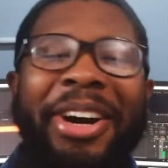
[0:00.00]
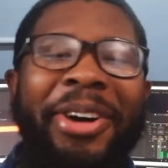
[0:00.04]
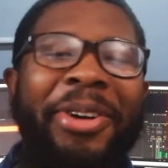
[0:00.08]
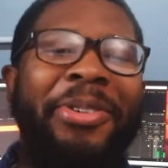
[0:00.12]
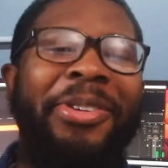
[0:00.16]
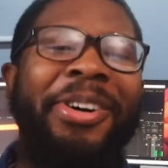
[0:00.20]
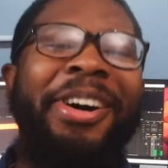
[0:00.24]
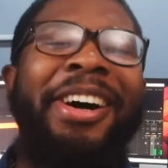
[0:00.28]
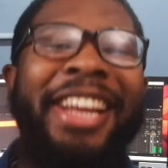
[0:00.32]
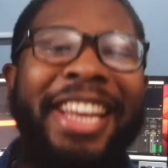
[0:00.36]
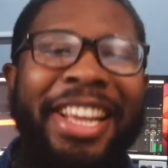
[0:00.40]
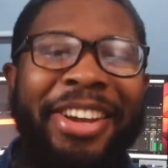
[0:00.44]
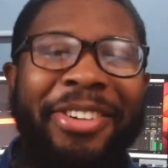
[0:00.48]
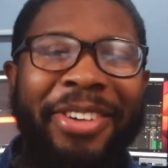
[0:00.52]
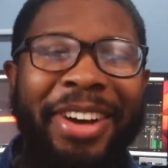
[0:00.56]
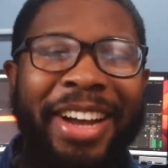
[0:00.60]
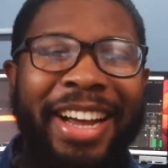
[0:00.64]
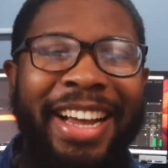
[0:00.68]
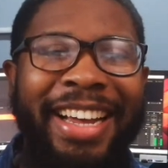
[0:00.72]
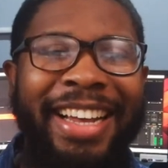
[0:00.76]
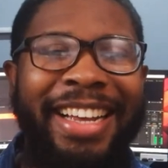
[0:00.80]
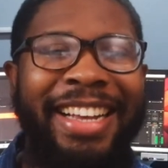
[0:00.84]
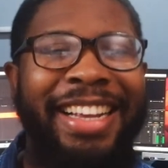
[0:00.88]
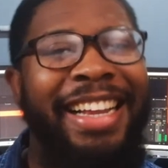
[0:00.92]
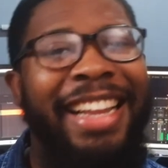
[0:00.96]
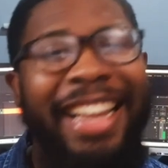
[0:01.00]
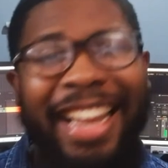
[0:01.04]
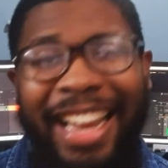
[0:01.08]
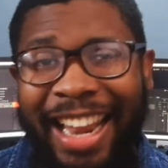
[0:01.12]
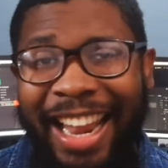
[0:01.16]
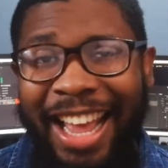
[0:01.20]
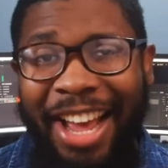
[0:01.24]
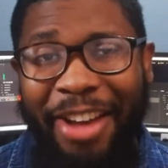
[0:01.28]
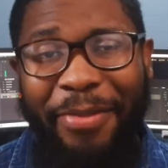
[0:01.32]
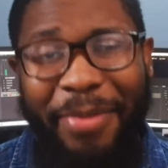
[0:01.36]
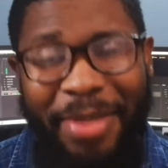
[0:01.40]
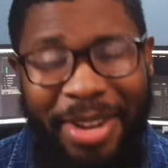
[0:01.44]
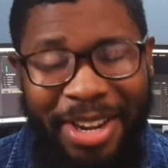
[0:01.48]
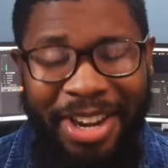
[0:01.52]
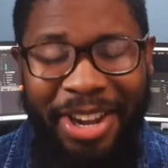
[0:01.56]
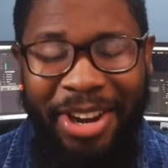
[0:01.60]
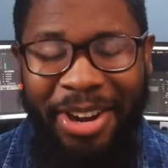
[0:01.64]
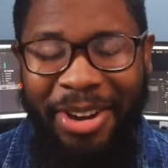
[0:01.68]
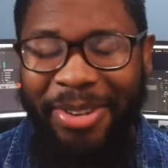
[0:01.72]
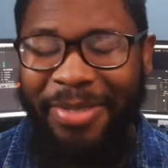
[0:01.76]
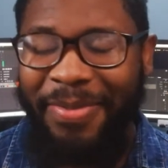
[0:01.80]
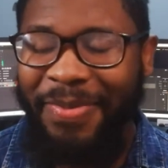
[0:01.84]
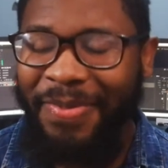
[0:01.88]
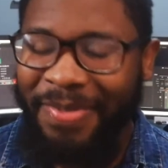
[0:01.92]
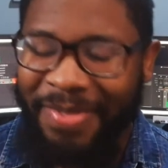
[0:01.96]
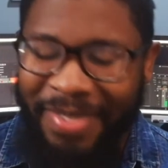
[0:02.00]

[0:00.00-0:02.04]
Well, anyway, let me know.